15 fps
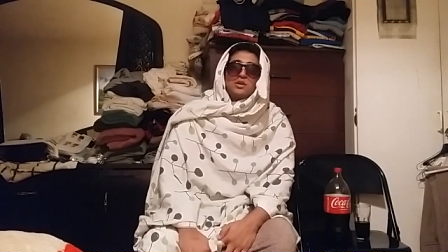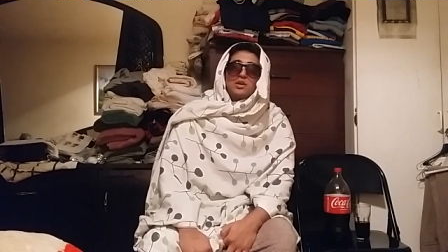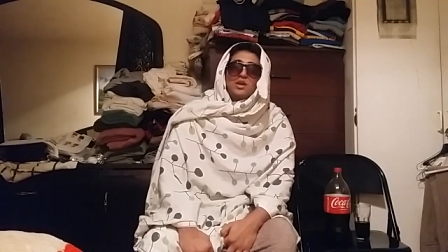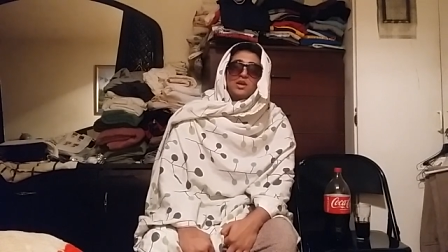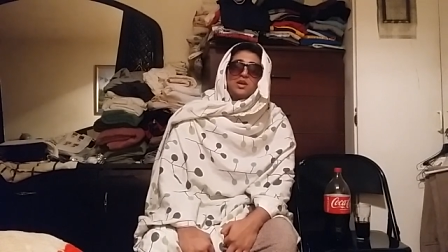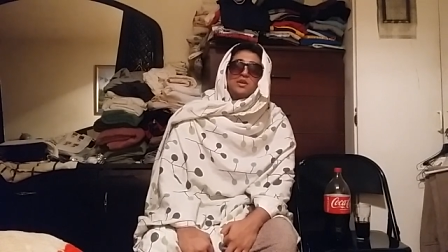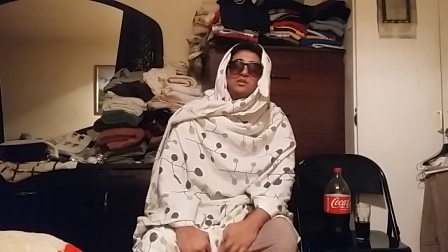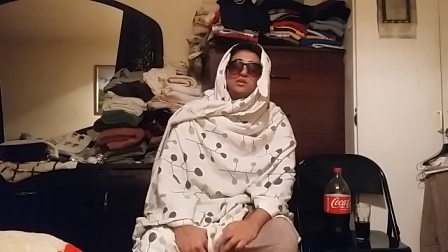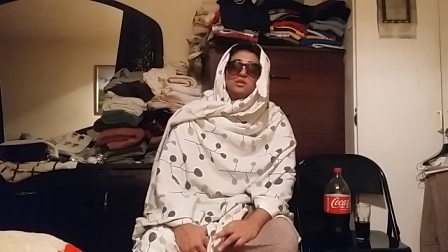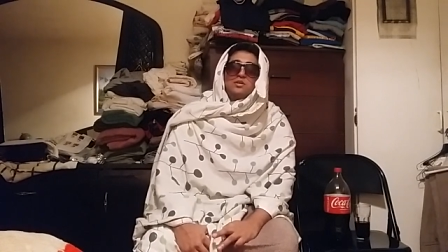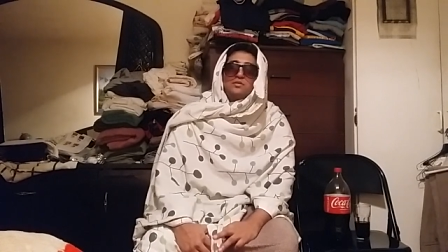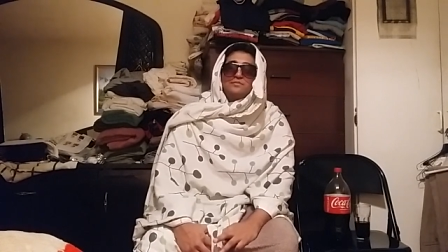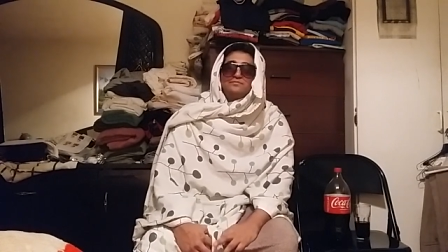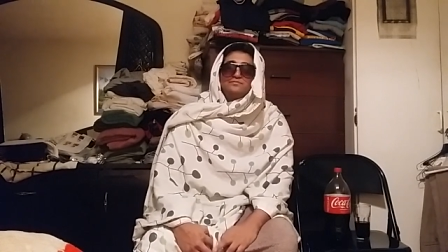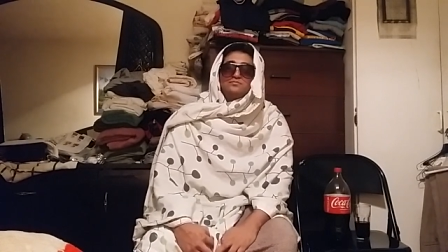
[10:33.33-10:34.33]
And
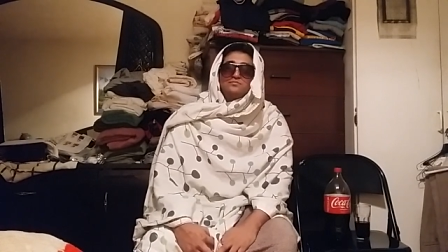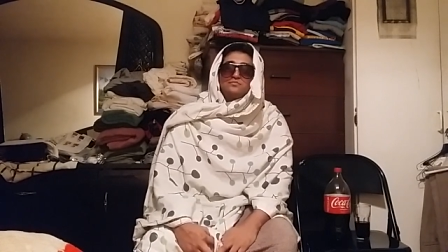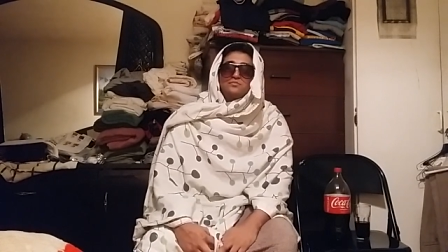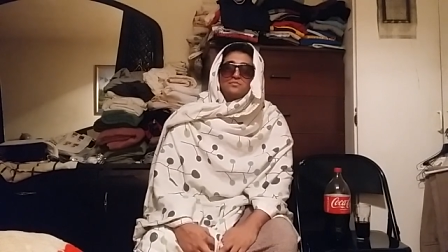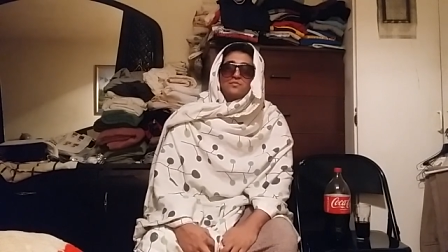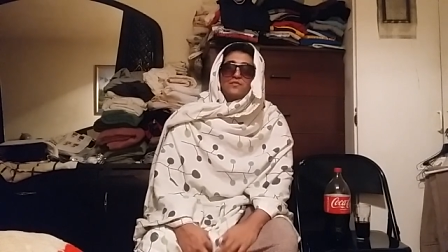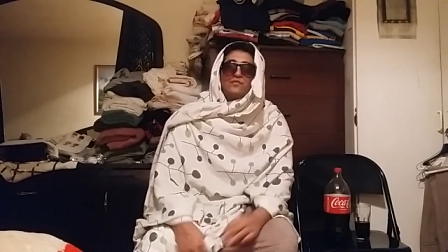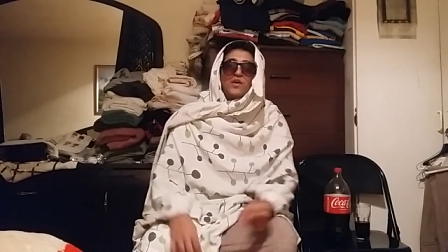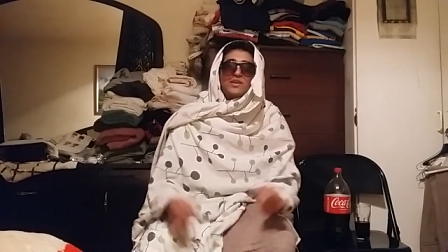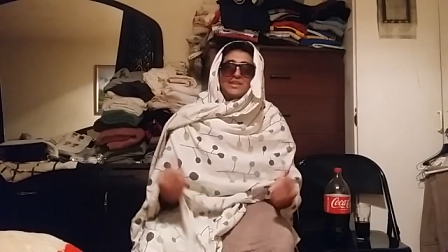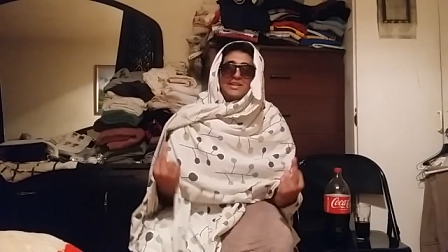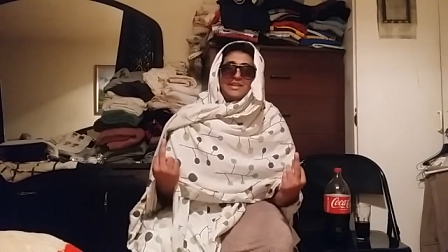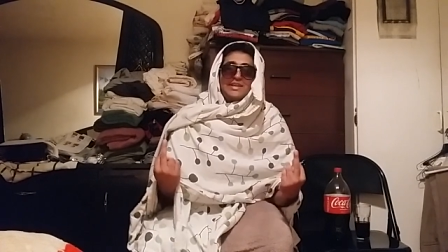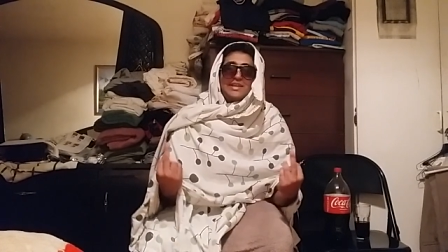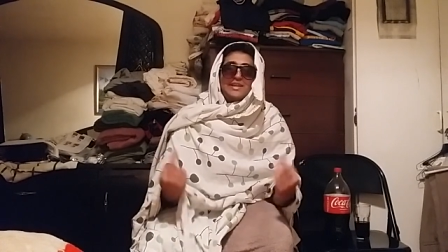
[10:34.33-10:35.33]
fuck
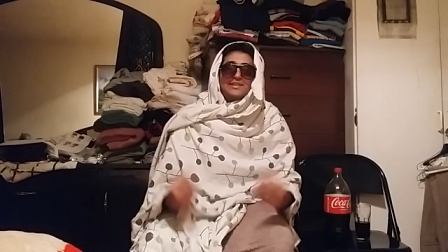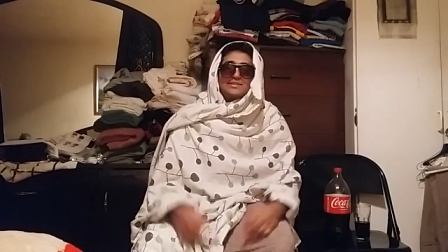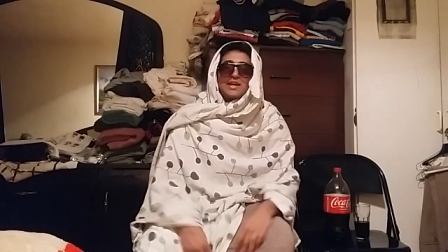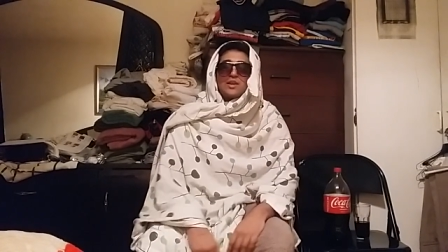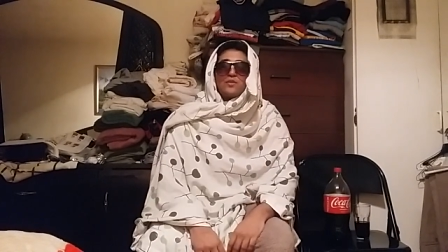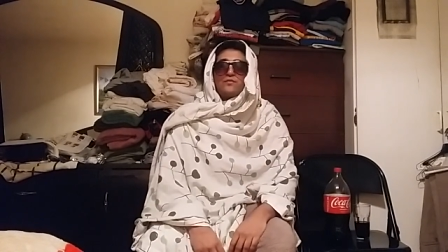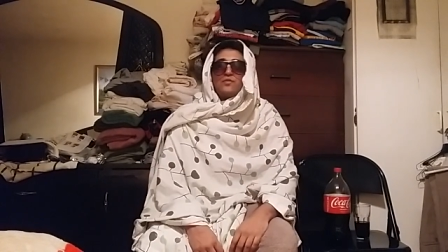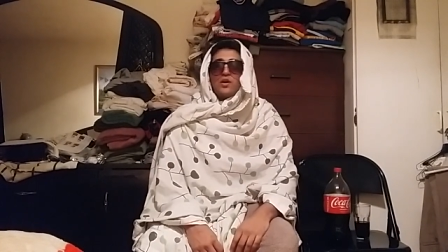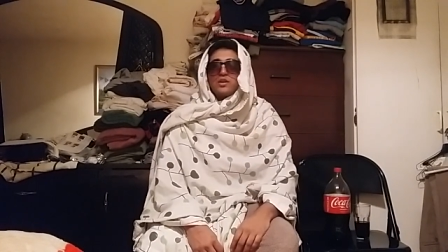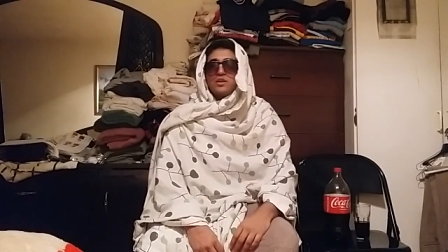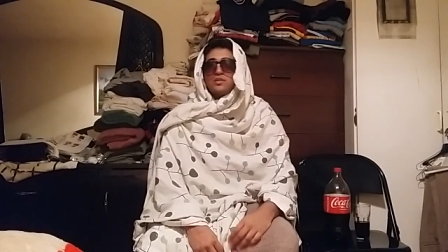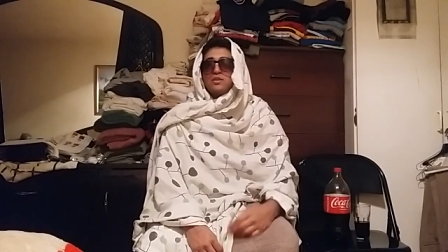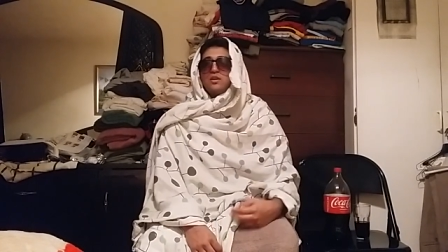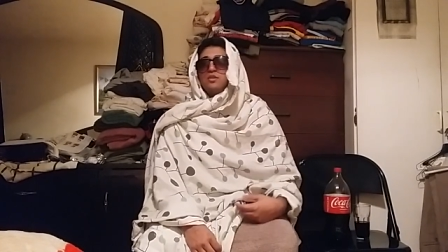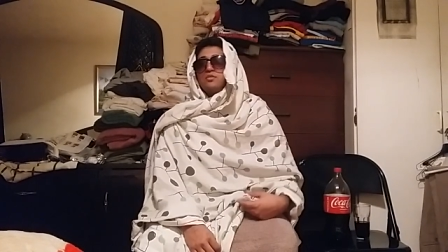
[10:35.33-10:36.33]
the Yeez, I don't
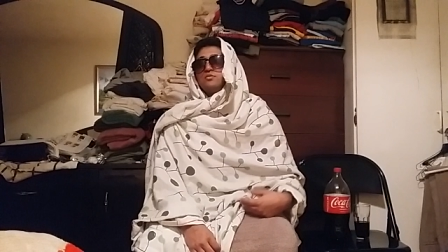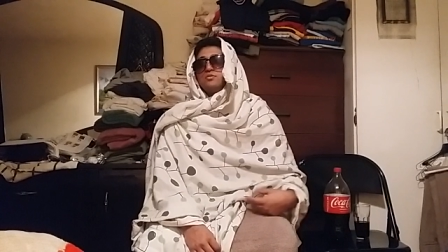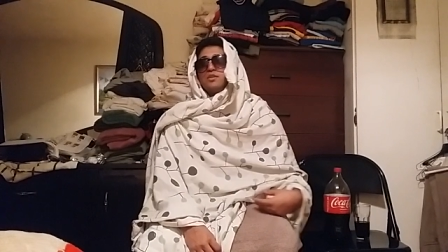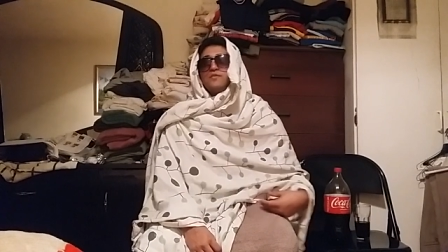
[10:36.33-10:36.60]
fucking know.